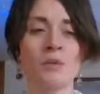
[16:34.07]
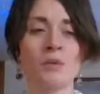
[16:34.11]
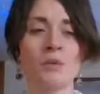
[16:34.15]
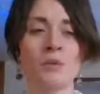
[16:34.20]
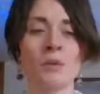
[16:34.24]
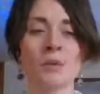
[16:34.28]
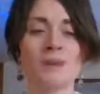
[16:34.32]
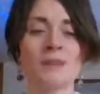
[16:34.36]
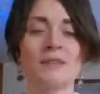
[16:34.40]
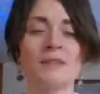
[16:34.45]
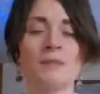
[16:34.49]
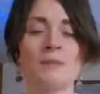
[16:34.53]
or
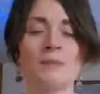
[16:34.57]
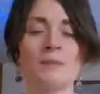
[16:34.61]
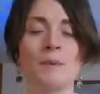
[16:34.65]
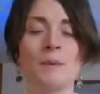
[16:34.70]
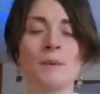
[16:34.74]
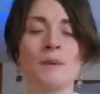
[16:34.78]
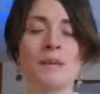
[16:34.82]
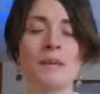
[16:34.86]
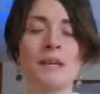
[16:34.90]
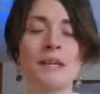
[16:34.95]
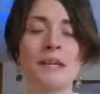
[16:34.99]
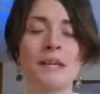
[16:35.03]

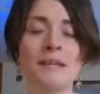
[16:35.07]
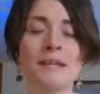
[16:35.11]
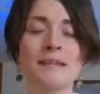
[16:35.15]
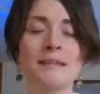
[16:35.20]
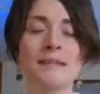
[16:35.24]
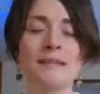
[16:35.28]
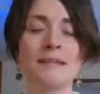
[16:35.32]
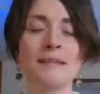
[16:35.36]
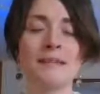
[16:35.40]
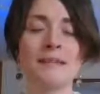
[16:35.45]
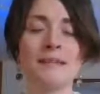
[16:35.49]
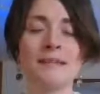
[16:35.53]

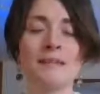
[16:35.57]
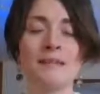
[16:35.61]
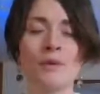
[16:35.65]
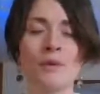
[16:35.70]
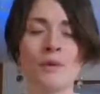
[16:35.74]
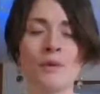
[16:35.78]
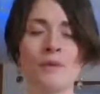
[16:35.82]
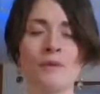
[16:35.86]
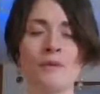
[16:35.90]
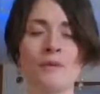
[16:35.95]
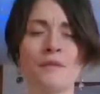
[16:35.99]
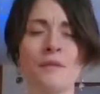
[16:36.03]
experience
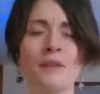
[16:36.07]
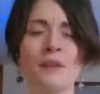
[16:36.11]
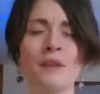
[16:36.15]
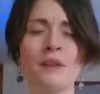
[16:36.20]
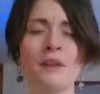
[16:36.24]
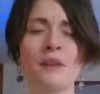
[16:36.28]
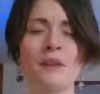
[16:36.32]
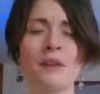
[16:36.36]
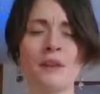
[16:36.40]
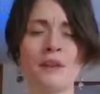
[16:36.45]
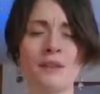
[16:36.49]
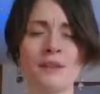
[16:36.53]
or
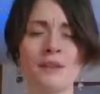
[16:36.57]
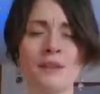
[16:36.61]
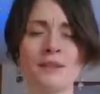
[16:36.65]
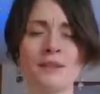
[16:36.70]
feel?